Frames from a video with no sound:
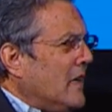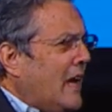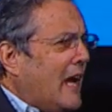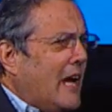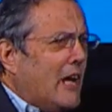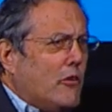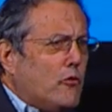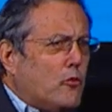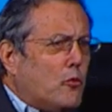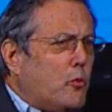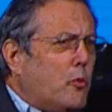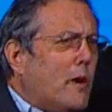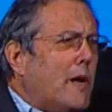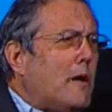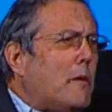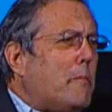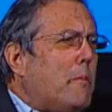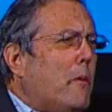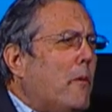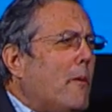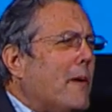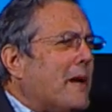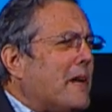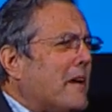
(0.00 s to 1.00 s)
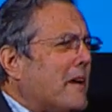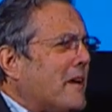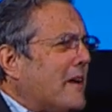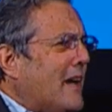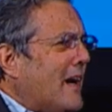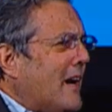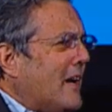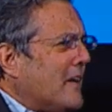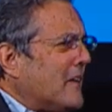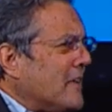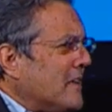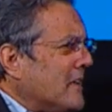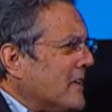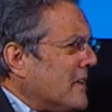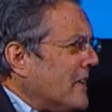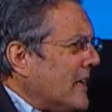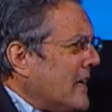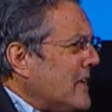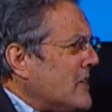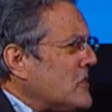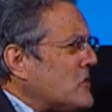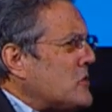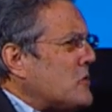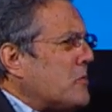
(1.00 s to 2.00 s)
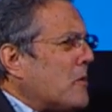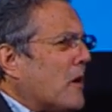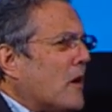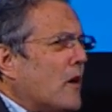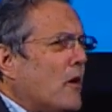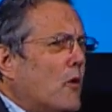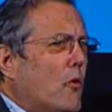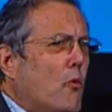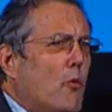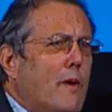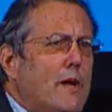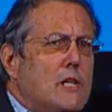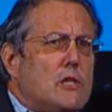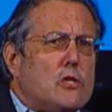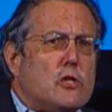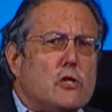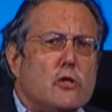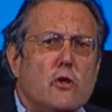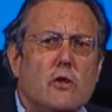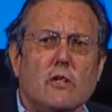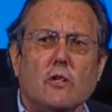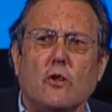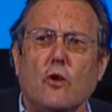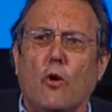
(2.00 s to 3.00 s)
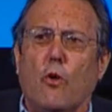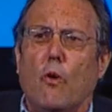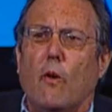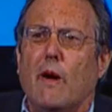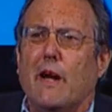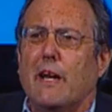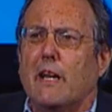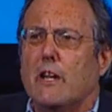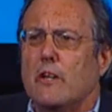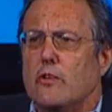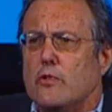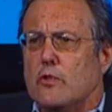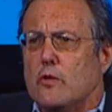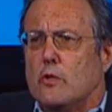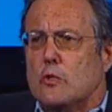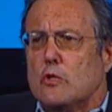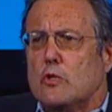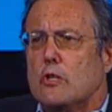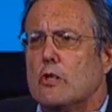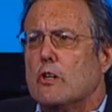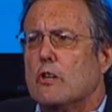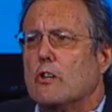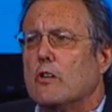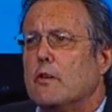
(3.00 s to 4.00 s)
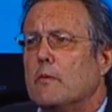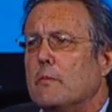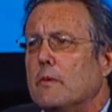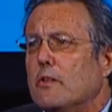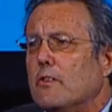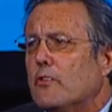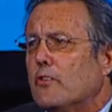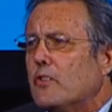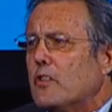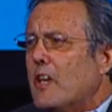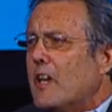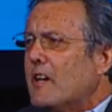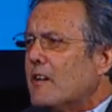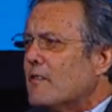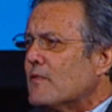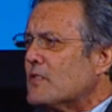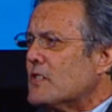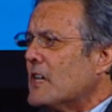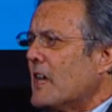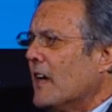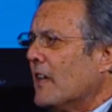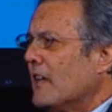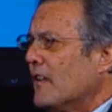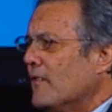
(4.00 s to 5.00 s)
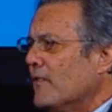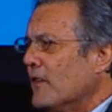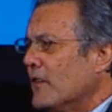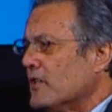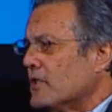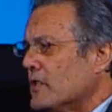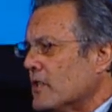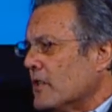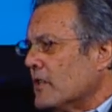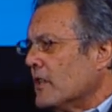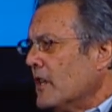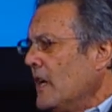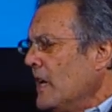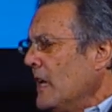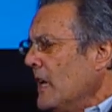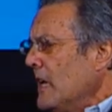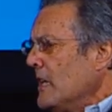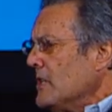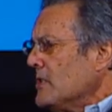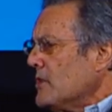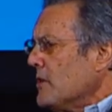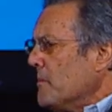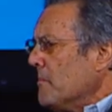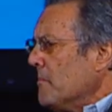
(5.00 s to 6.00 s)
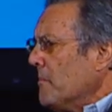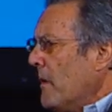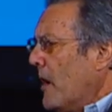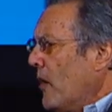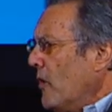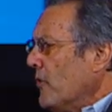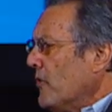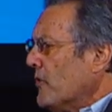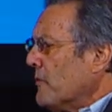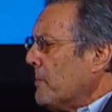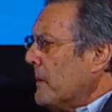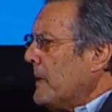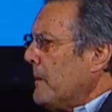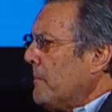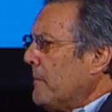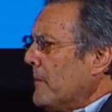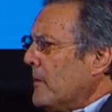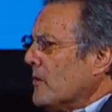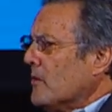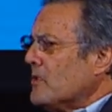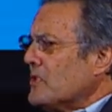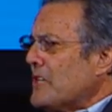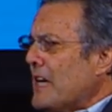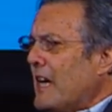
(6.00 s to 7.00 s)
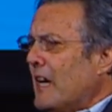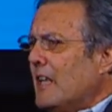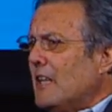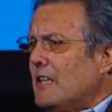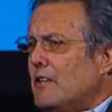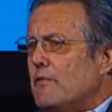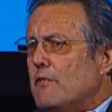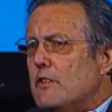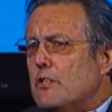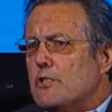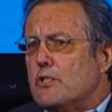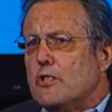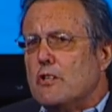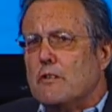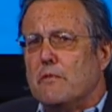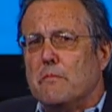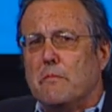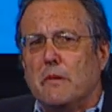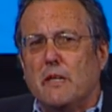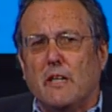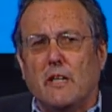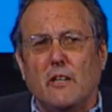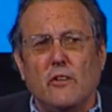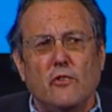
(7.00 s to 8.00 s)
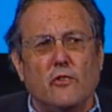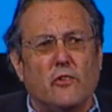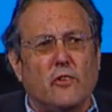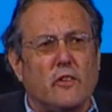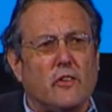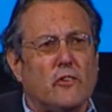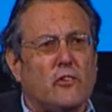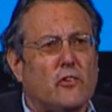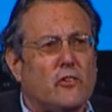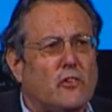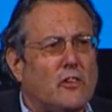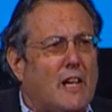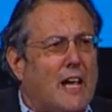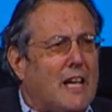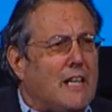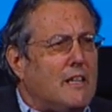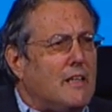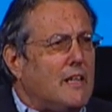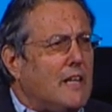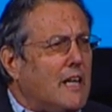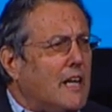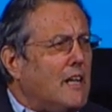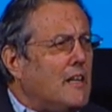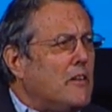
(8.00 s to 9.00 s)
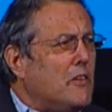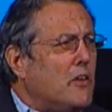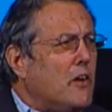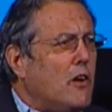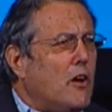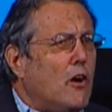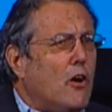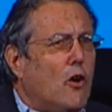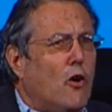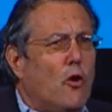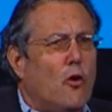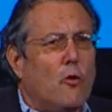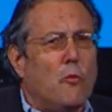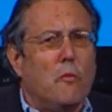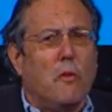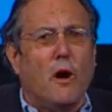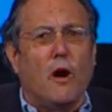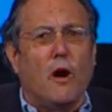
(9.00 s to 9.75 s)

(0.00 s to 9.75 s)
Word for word: As Rick pointed out in the intro, we should coin a new term instead of television. To most people, television means the set in the home